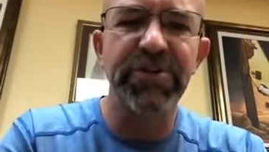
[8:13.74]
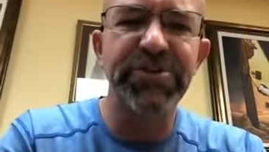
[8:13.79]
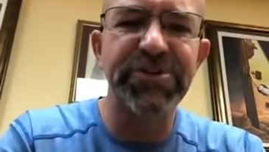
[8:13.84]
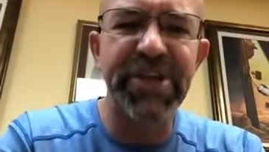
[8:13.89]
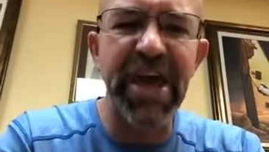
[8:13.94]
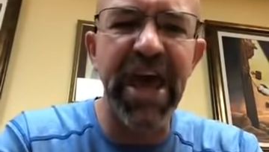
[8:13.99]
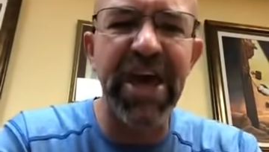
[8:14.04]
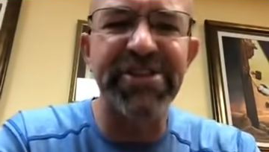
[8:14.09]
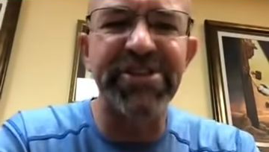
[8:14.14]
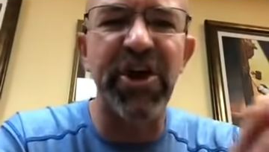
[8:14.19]
Those
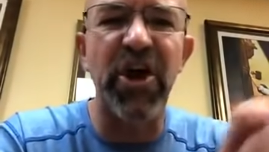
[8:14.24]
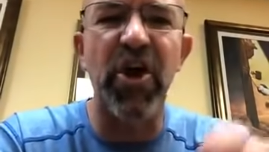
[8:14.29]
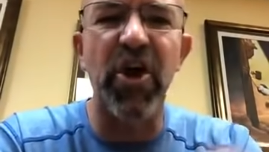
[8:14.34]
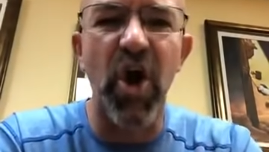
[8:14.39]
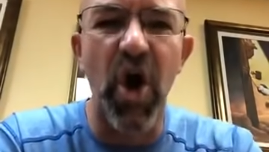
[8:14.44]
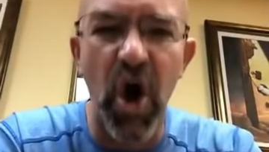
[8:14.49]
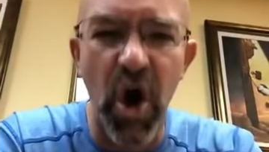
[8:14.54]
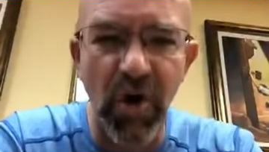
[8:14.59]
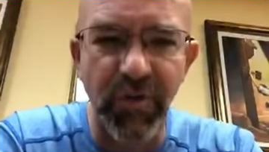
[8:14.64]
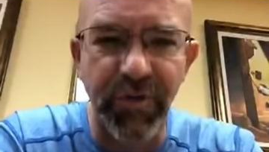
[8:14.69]
days are
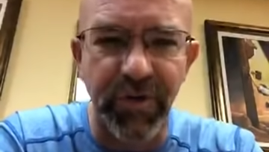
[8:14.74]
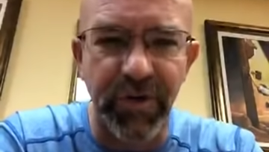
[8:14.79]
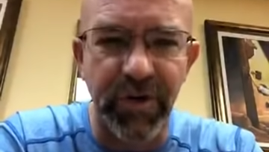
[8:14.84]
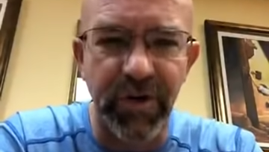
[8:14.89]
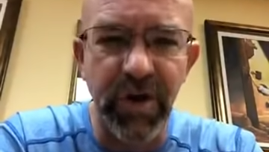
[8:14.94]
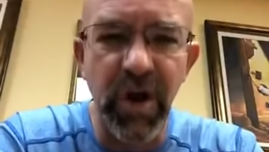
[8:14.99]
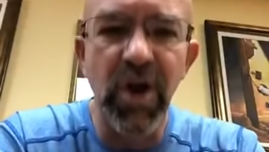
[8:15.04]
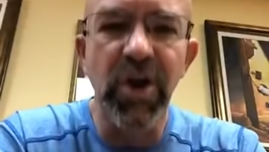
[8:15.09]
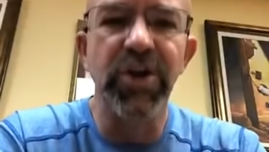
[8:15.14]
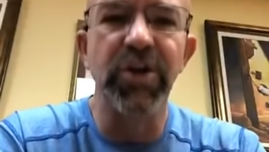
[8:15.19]

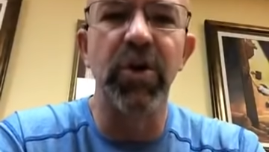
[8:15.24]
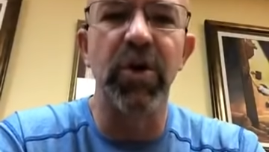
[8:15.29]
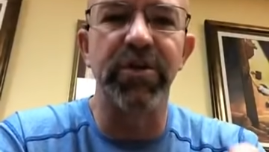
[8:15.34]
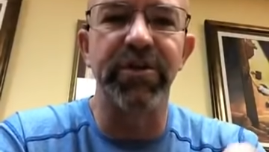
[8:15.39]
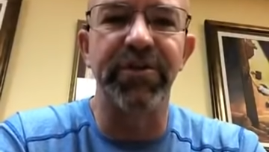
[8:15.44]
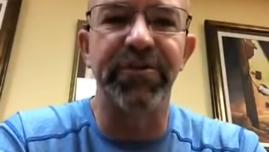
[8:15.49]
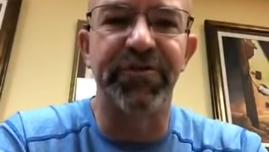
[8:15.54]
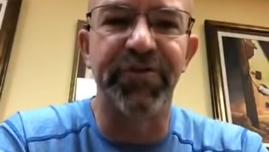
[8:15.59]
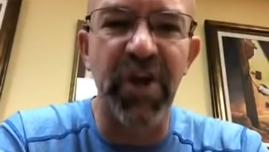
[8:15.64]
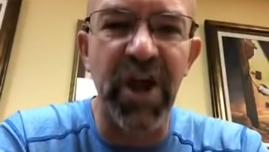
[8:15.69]
over. You're on
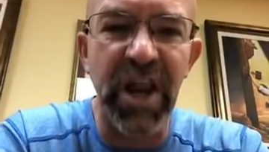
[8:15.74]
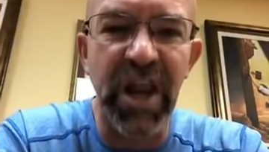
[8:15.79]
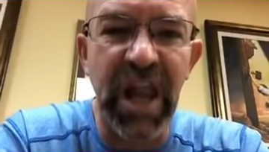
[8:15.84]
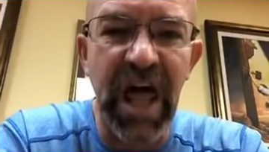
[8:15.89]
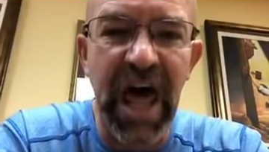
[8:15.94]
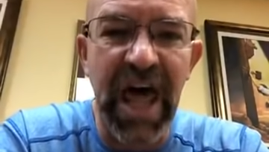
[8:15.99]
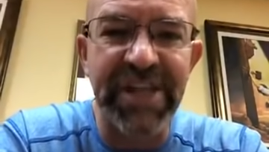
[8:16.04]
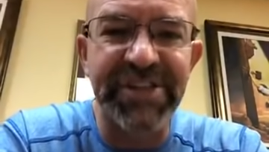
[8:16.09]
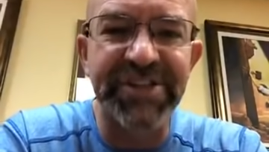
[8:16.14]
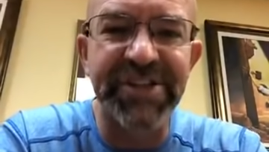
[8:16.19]
the front
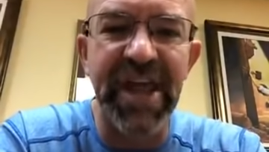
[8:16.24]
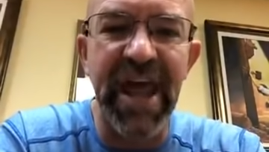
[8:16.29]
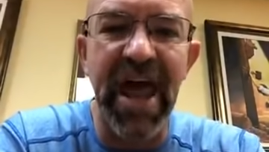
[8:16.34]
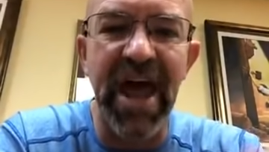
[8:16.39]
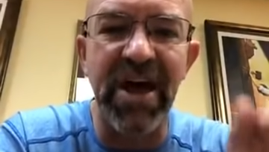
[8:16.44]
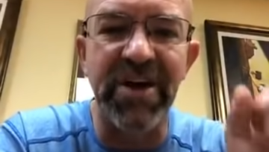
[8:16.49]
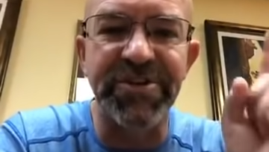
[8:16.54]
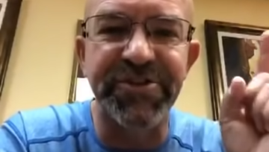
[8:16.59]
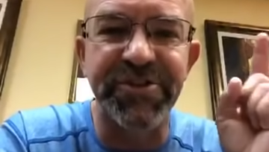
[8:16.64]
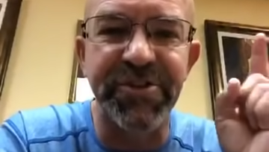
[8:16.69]
lines
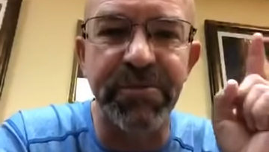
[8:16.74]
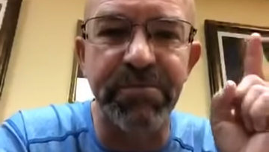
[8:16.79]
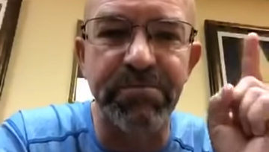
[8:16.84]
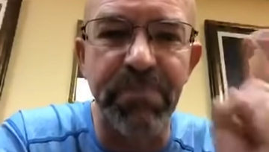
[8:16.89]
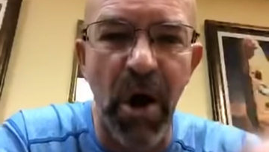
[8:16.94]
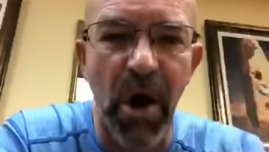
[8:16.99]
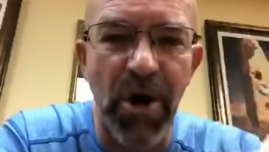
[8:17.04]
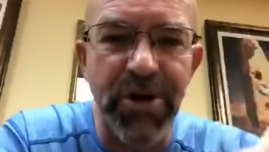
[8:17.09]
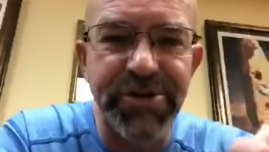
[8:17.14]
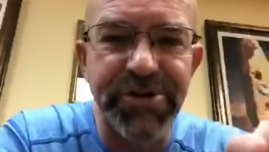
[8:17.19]
now, so
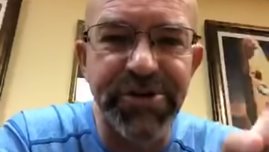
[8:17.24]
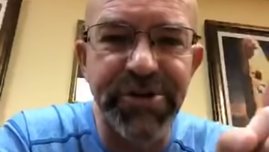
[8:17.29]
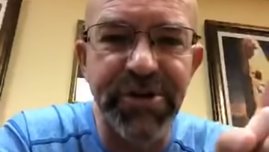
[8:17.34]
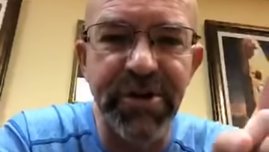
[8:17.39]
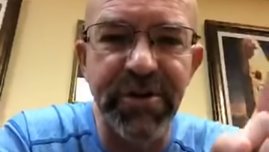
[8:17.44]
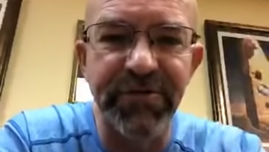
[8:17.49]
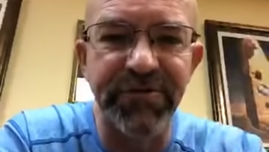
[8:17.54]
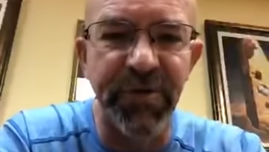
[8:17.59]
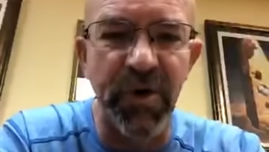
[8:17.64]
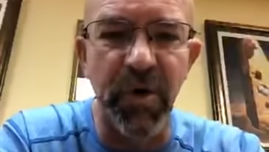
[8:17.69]
march
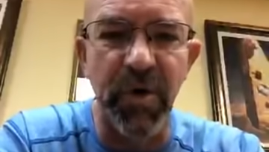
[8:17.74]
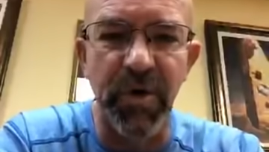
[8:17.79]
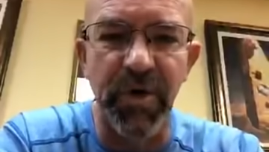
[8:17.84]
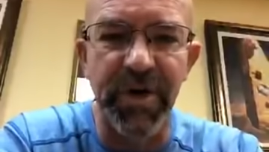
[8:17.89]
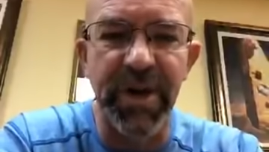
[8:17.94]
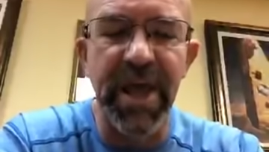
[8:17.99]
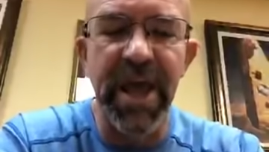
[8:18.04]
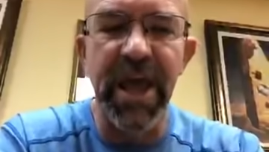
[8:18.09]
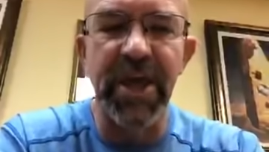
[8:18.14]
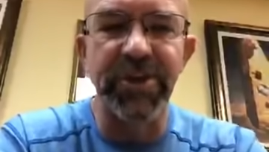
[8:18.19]

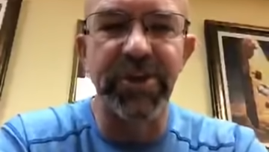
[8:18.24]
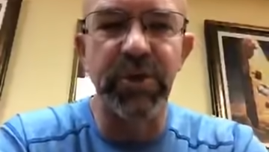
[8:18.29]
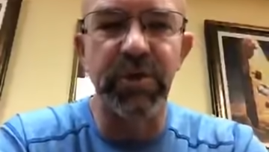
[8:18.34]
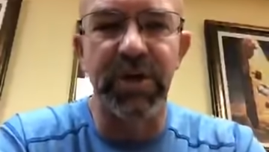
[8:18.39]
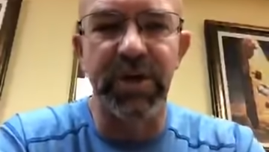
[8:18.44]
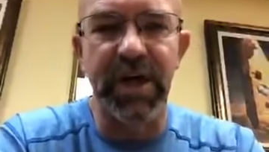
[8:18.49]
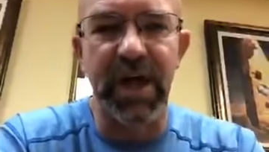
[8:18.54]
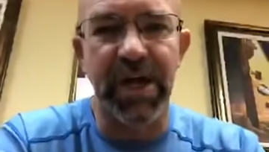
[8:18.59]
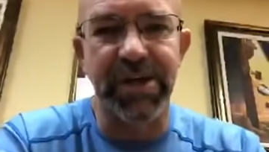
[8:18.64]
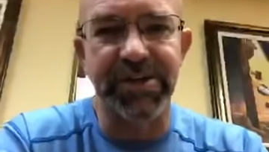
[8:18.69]
forward and do
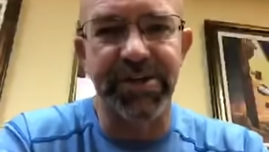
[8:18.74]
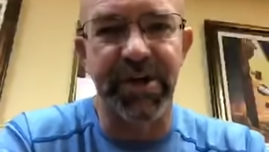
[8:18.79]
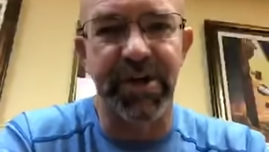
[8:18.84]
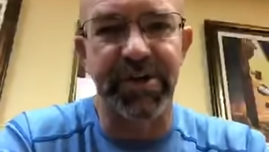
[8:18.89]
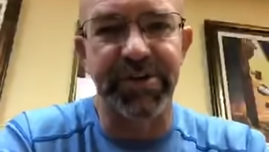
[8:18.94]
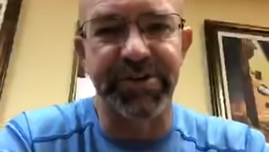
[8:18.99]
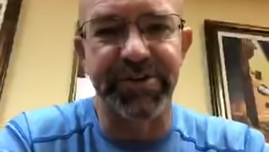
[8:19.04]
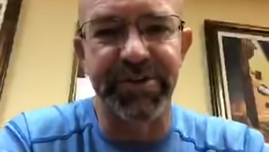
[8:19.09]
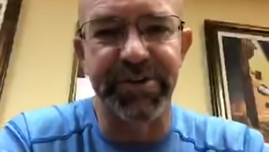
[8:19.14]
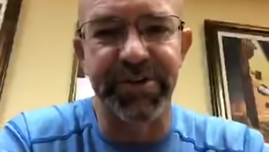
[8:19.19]
what God's
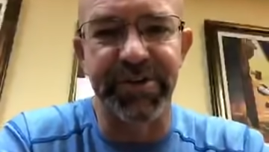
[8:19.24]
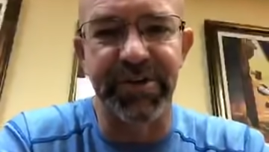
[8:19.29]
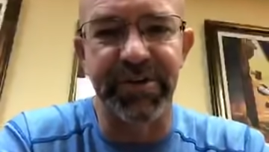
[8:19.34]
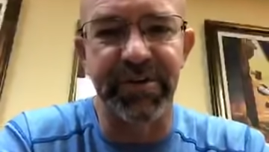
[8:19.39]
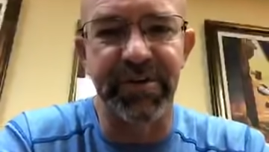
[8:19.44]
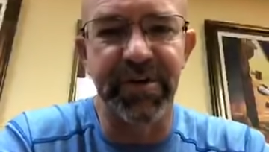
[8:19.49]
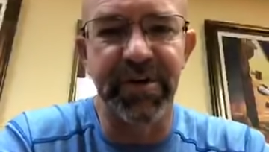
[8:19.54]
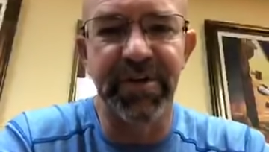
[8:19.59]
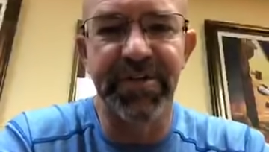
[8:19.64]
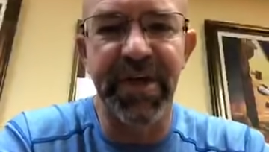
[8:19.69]
called you to
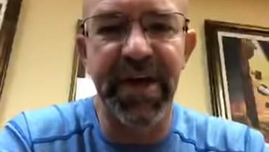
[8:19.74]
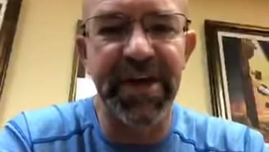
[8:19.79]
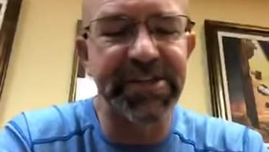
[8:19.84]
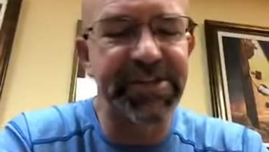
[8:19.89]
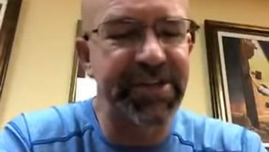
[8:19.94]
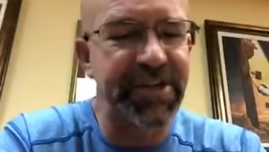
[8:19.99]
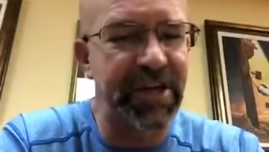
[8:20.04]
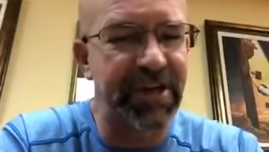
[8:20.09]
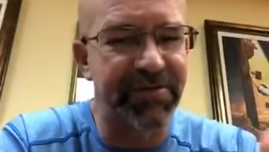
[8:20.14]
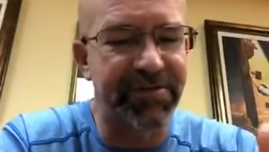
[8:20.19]
do.
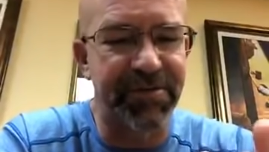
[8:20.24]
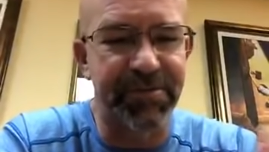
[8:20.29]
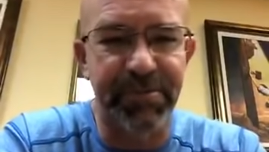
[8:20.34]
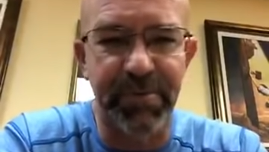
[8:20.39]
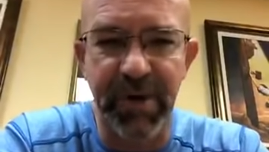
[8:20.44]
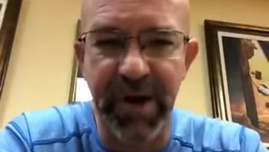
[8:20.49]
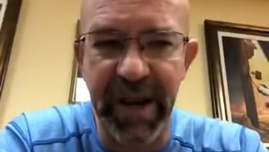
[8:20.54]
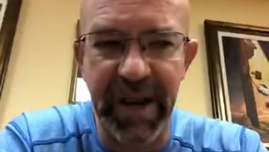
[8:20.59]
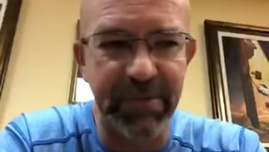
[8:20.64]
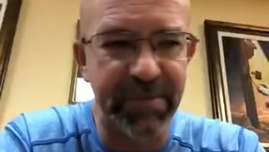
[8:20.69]
Thanks again for
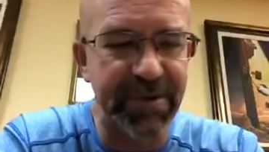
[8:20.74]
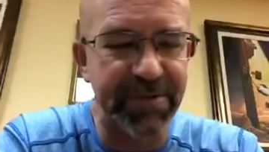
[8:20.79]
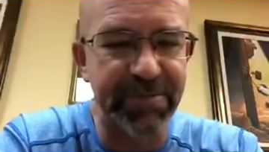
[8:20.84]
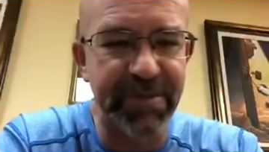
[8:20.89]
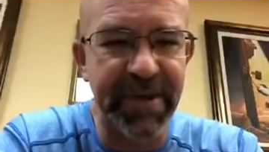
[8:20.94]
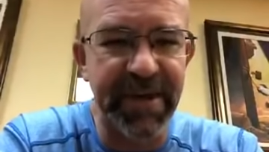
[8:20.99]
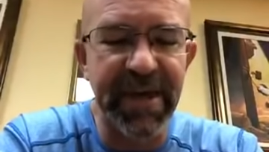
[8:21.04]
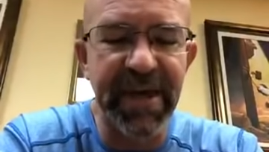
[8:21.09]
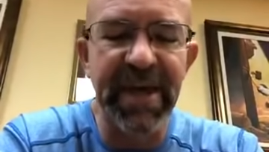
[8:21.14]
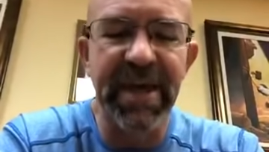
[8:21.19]
praying with
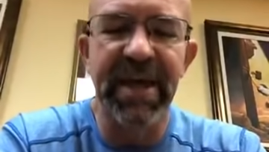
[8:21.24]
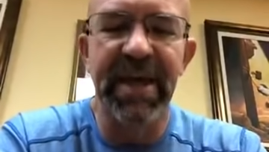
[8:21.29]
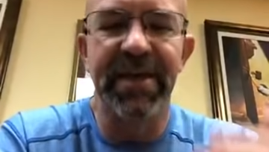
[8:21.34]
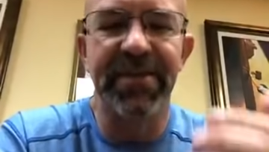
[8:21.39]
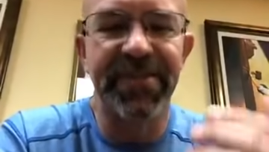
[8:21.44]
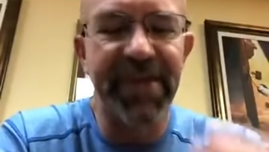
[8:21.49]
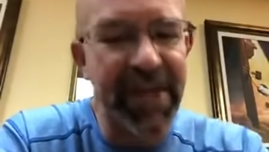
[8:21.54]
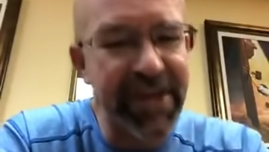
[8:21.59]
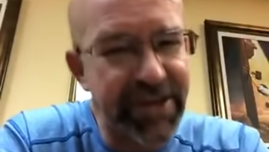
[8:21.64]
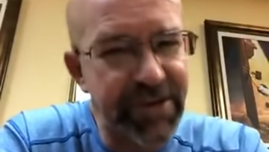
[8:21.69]
me.
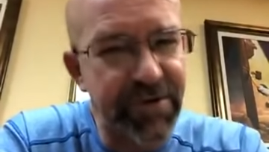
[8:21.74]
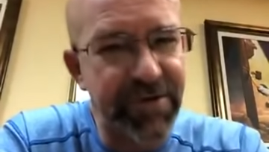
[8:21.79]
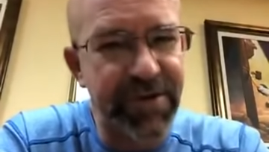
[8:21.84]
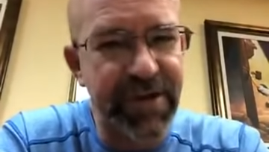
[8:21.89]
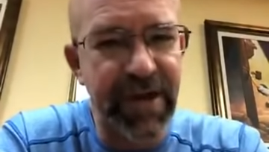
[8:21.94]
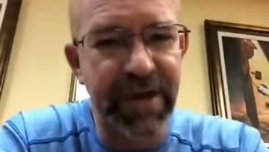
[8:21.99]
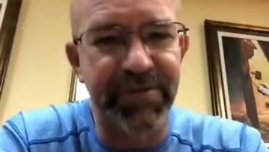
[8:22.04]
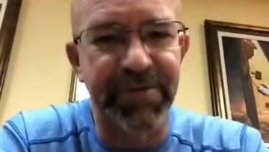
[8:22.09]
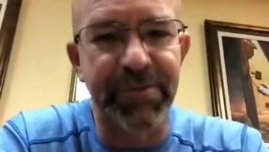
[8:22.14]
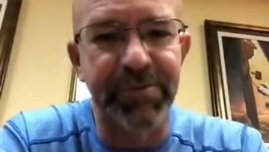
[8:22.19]
Thank you
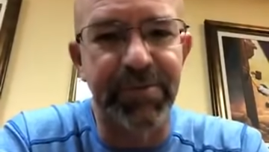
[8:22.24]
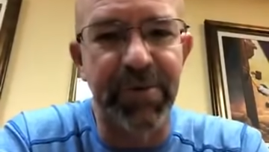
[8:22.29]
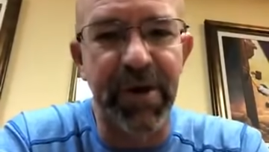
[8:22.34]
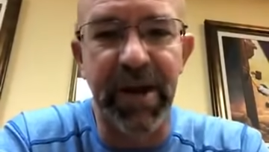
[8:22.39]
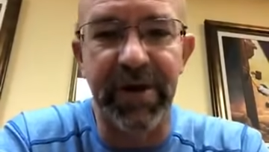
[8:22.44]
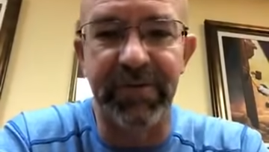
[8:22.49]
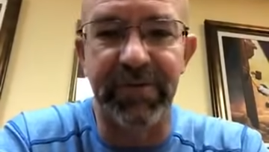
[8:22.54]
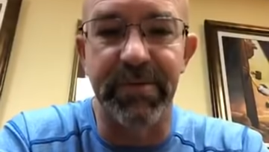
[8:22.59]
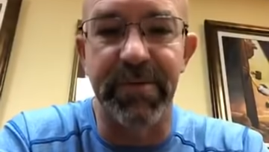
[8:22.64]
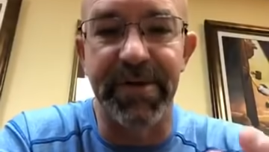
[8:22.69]
again for
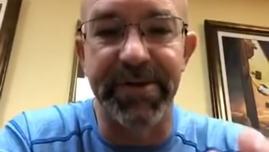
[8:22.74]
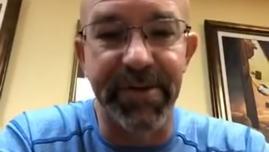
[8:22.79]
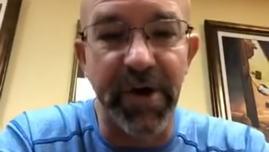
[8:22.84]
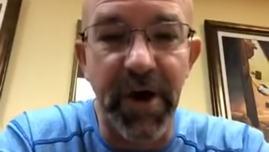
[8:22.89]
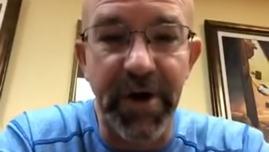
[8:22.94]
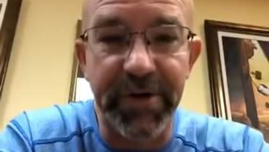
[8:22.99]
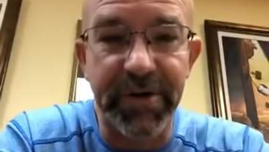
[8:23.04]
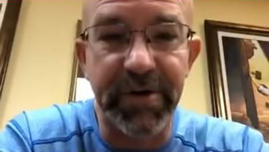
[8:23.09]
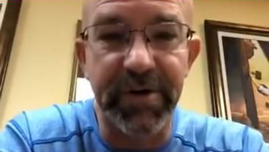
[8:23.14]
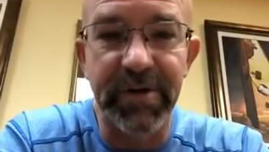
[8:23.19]
praying for my
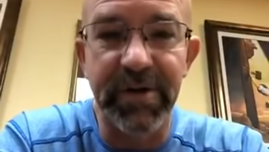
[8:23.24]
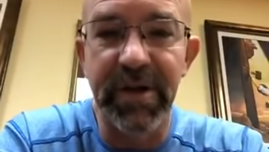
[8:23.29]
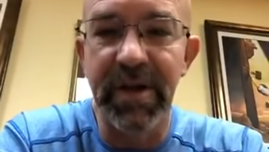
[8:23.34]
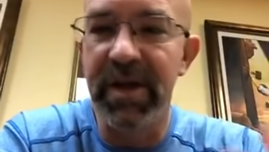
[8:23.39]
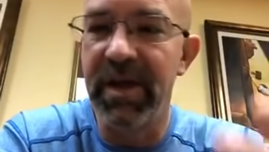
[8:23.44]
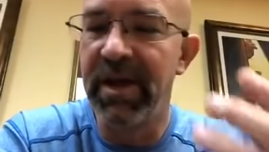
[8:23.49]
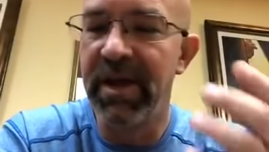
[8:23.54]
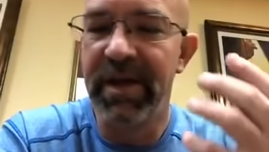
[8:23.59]
daughter.